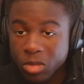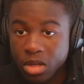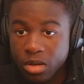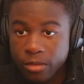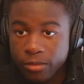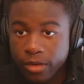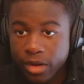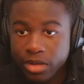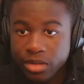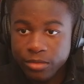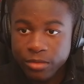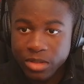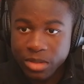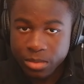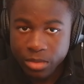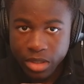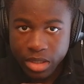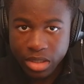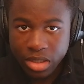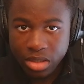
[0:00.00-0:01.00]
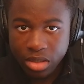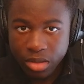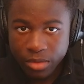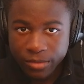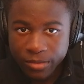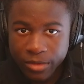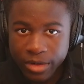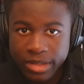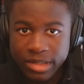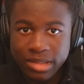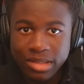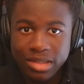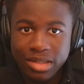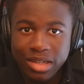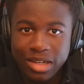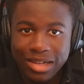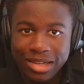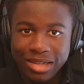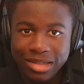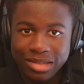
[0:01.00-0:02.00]
A font of inspiration on Fritz
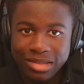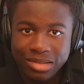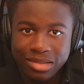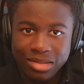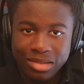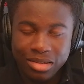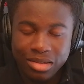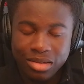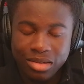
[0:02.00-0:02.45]
is